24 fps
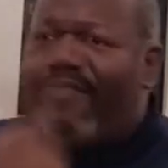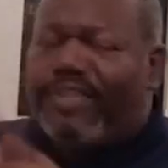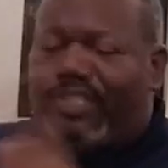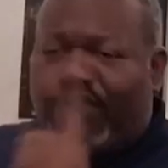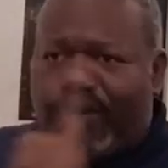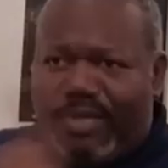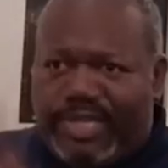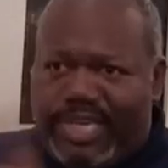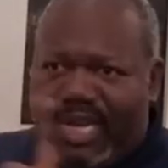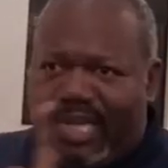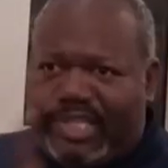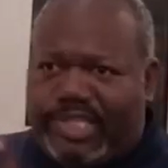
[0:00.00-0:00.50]
a
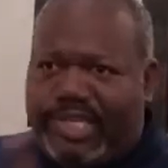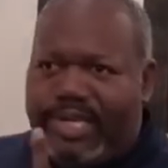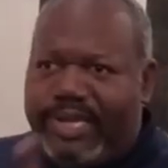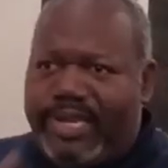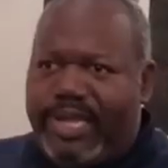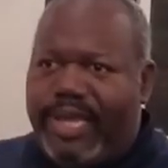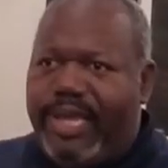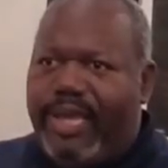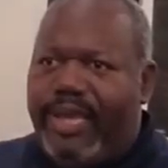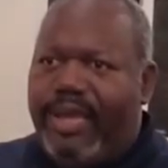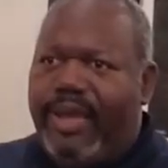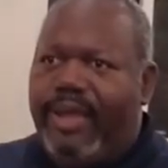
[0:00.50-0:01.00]

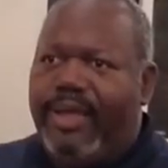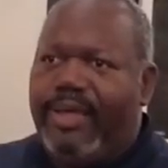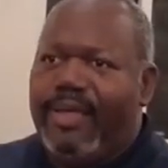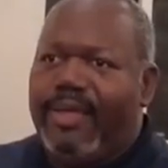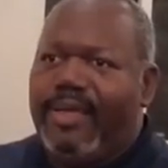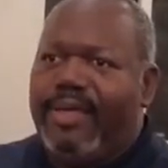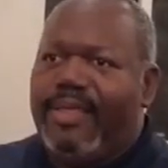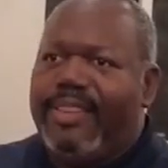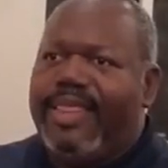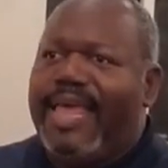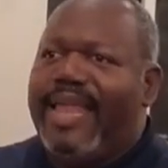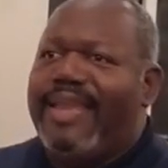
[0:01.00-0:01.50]
tradition
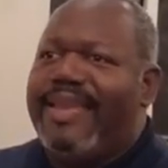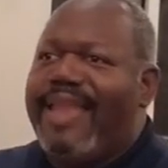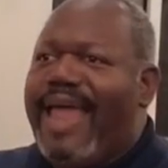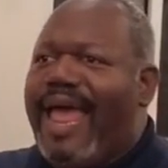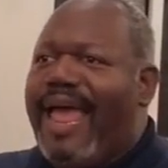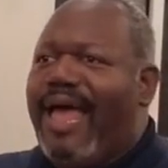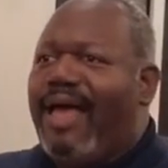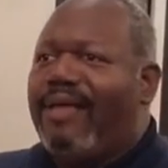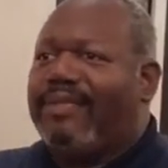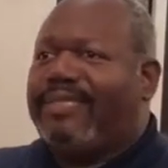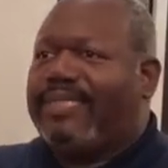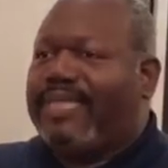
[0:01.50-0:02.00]
here that
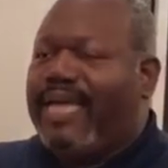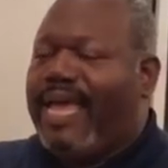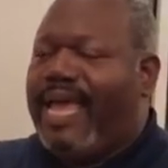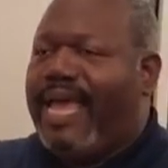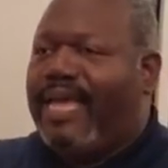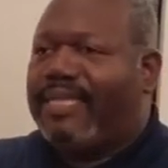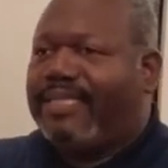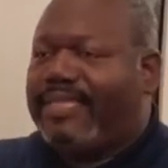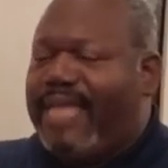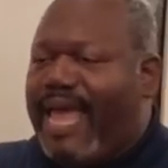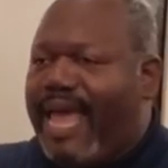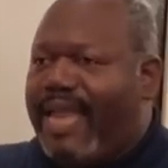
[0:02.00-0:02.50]
now
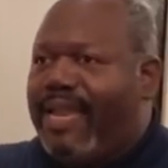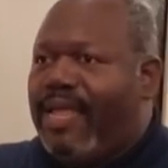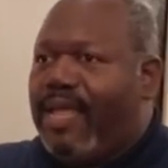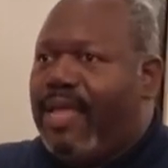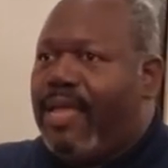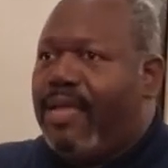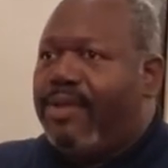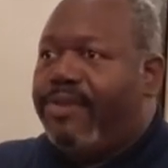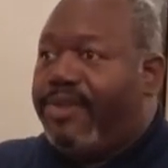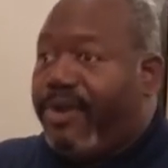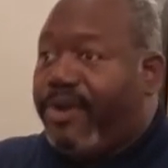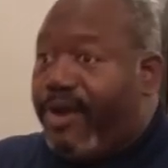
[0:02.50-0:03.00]
says
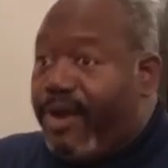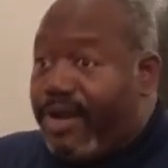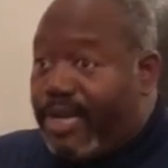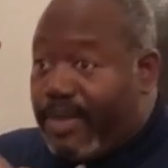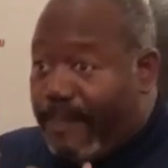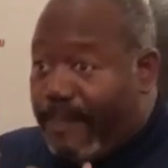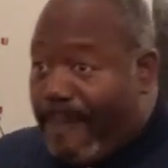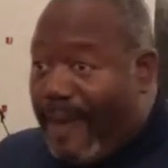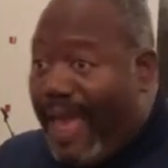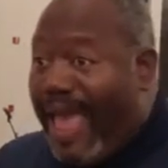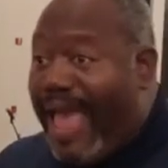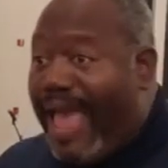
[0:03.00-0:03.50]
that during
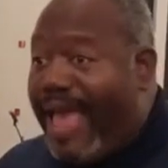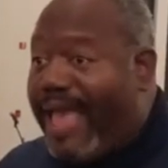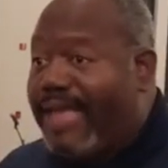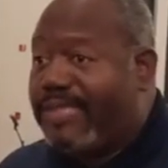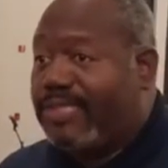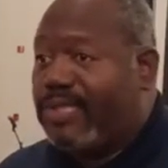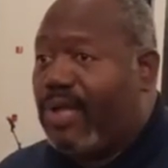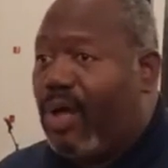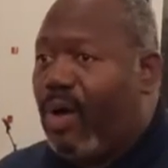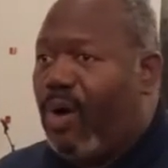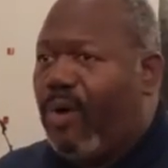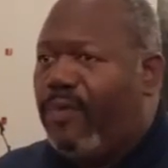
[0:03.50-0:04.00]
the
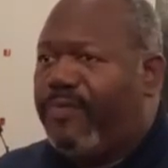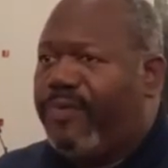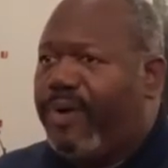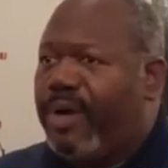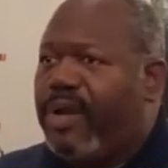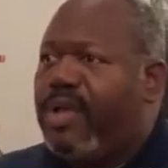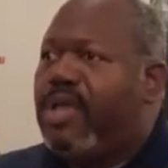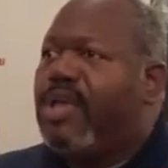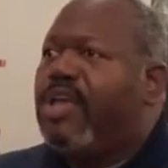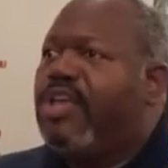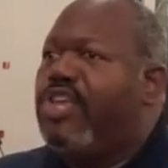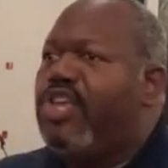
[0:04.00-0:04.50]
Passover,
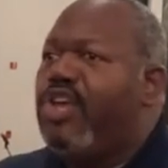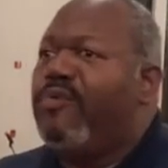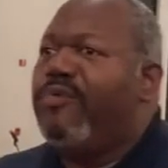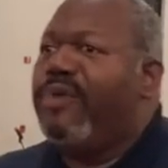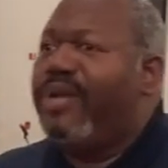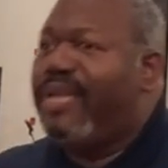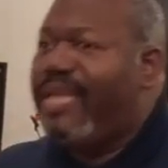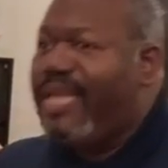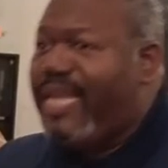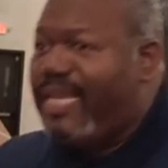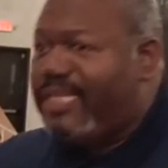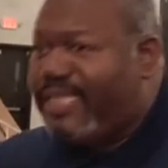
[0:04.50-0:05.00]
you
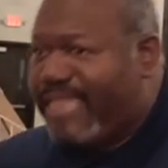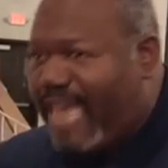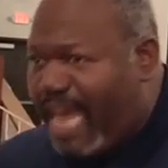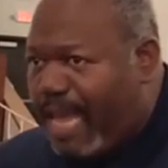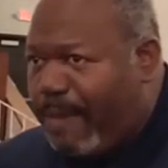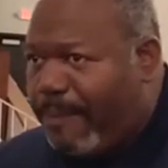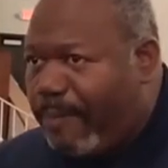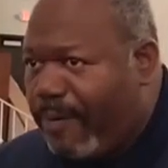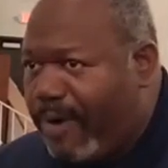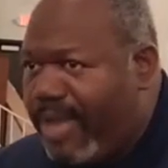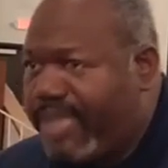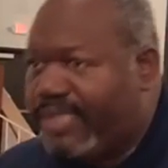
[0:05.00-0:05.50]
release
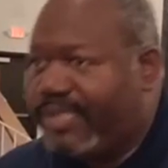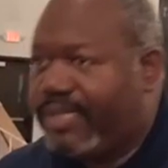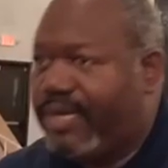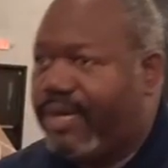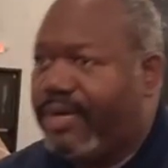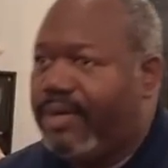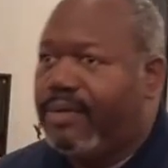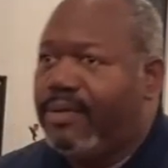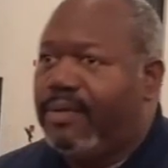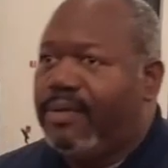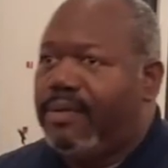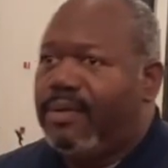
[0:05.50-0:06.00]
a prisoner.
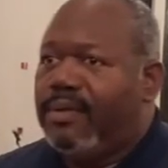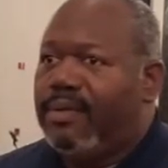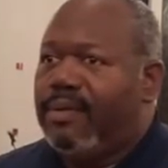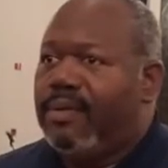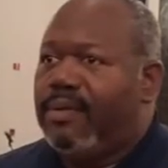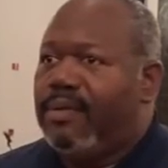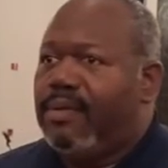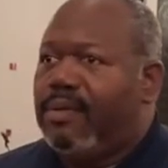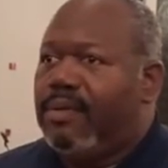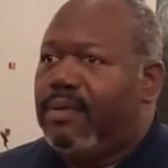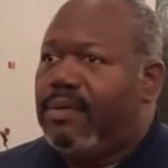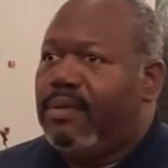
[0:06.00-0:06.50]

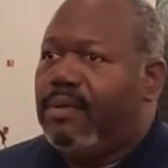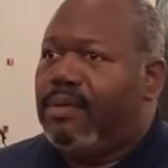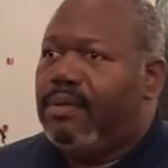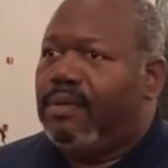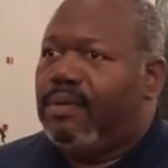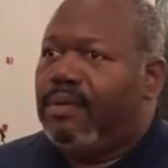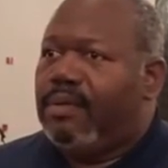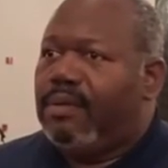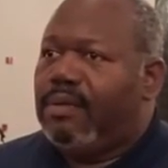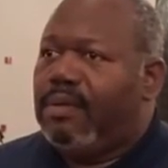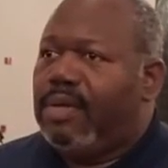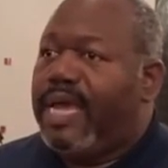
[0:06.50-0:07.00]

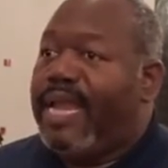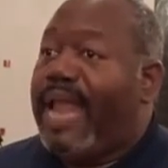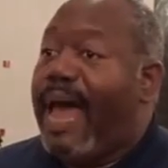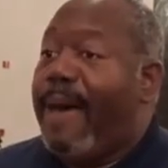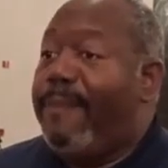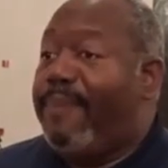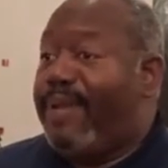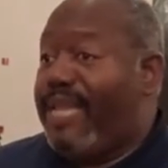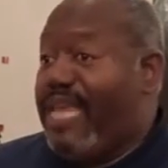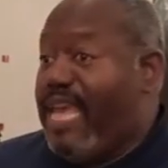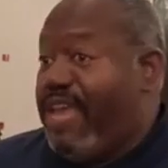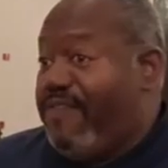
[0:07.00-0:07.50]
And
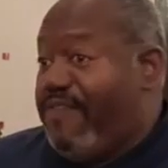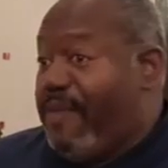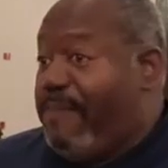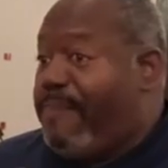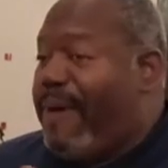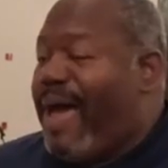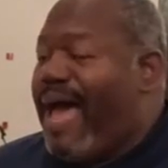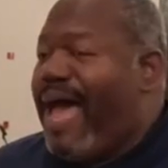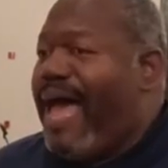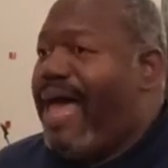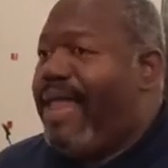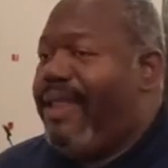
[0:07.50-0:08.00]
I believe in
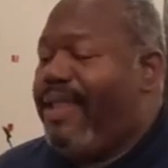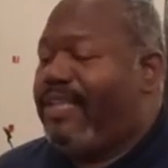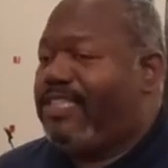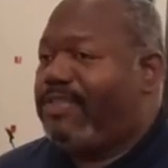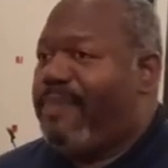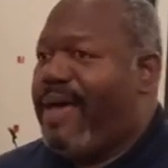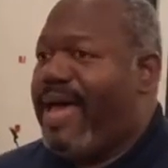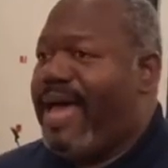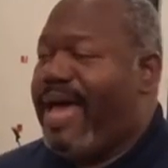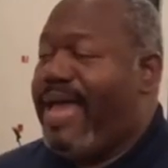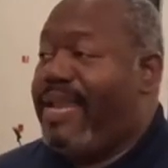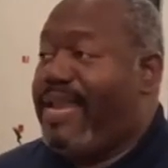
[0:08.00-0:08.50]

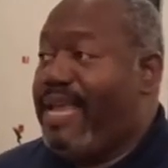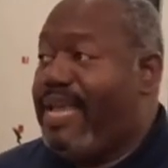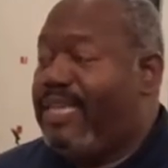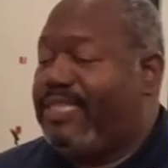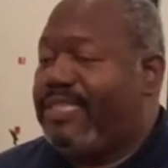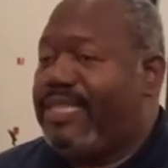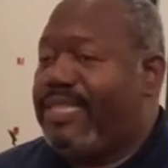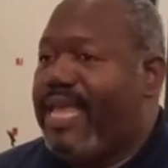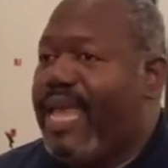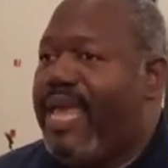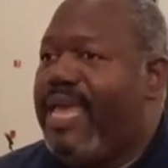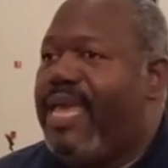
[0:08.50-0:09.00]
Pilate's mind,
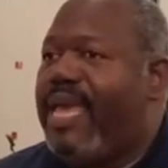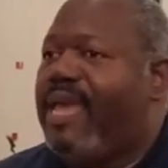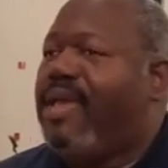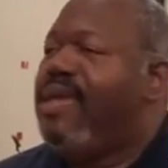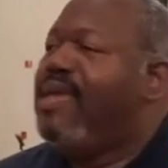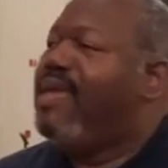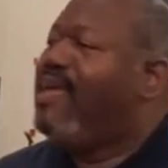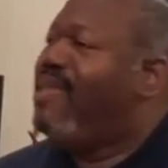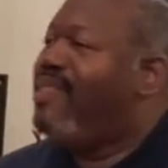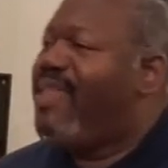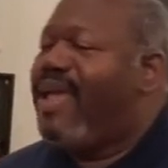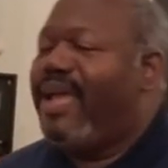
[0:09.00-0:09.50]
he's thinking,
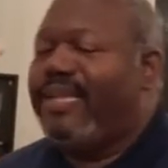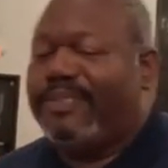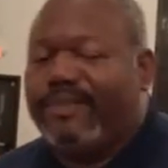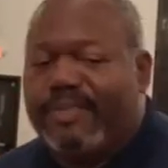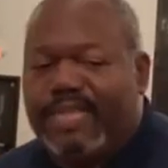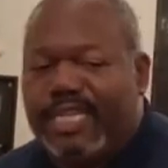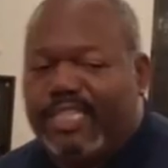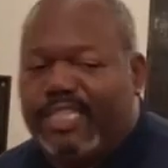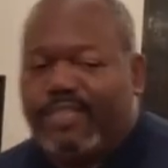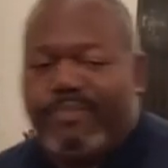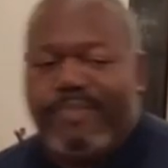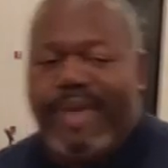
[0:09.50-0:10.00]

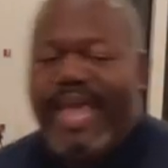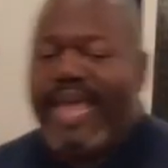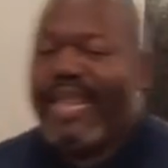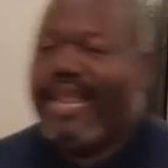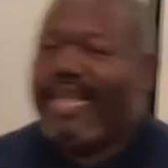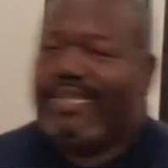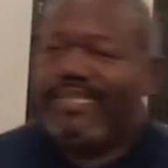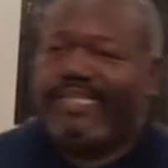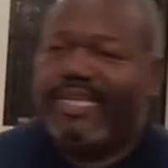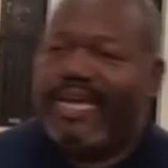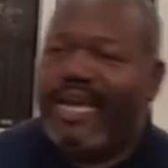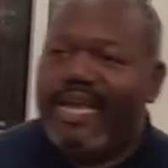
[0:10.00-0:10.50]
this man
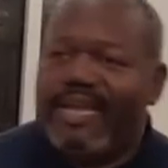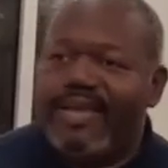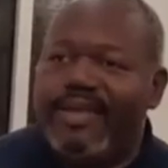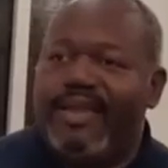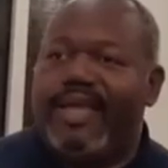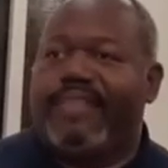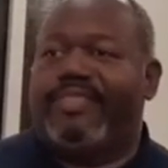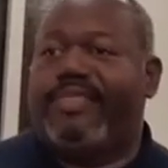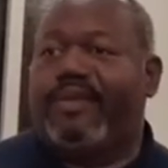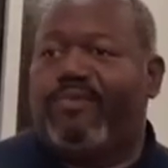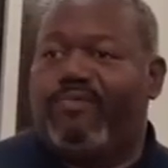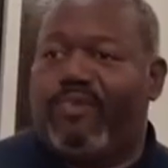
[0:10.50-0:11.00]
has done
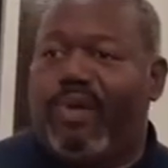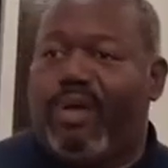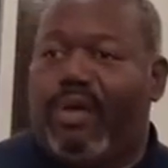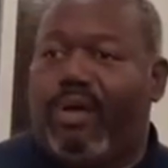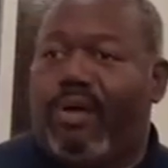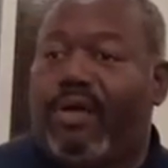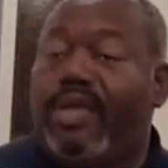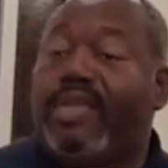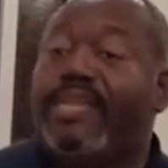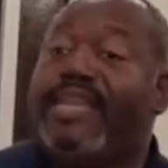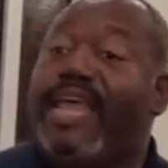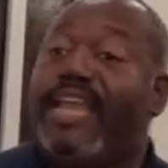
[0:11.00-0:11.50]
nothing
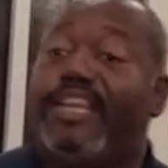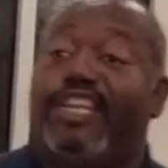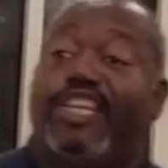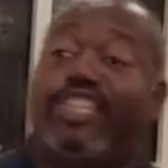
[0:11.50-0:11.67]
wrong that